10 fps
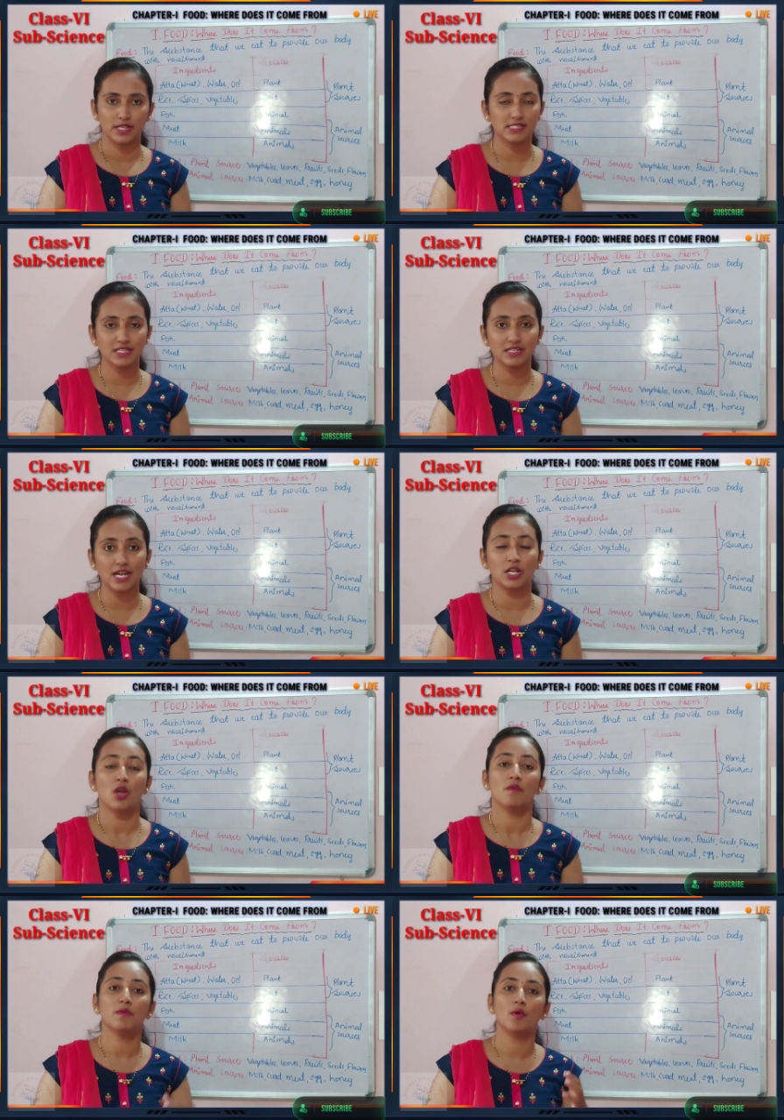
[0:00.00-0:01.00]
Is it right?
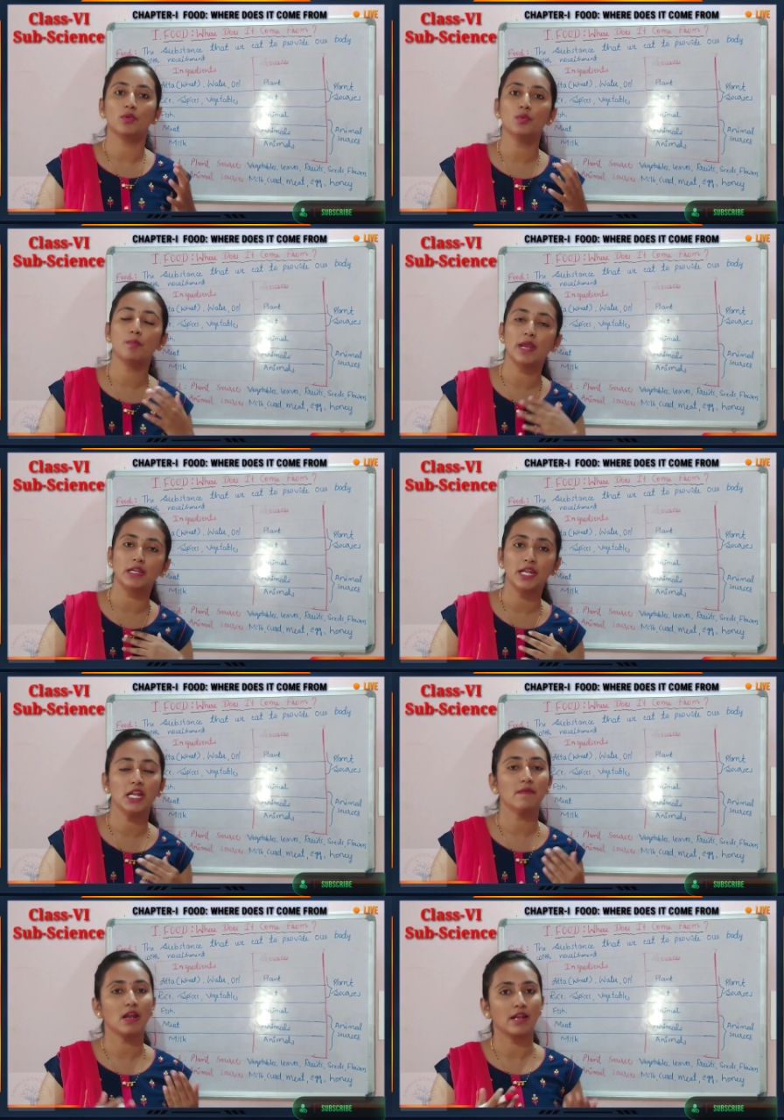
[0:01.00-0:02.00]
We want to
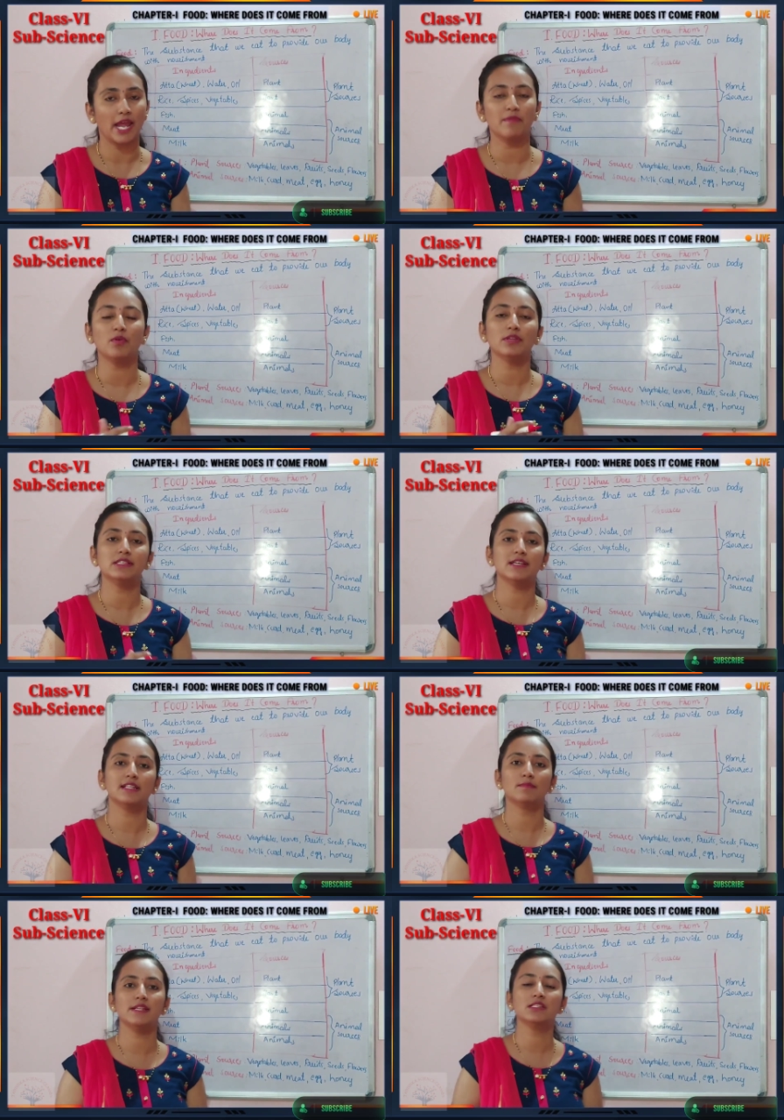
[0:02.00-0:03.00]
maintain our life on this
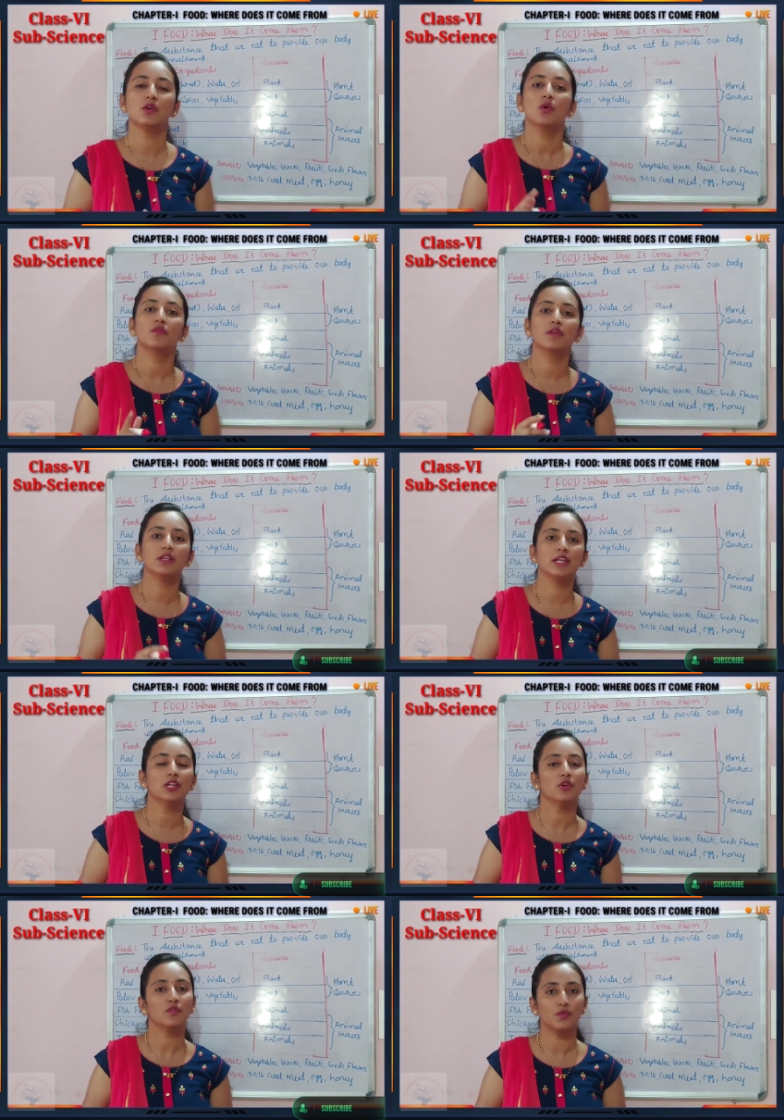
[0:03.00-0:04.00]
earth means we
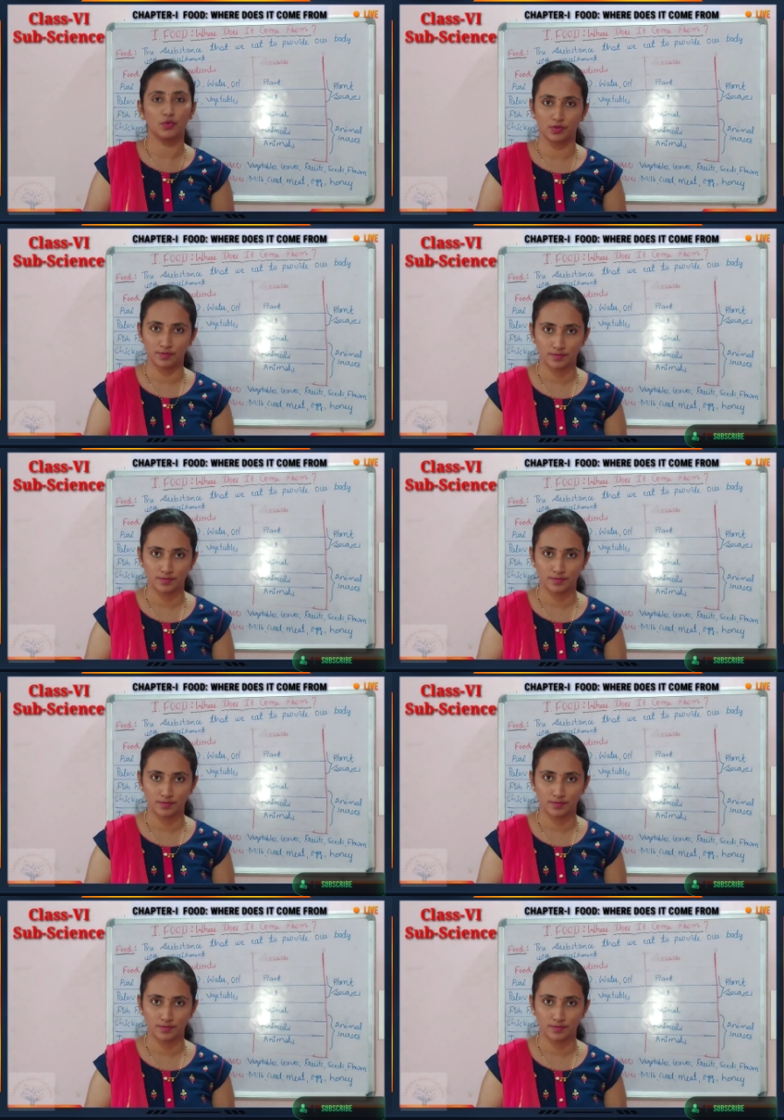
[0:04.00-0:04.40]
need food.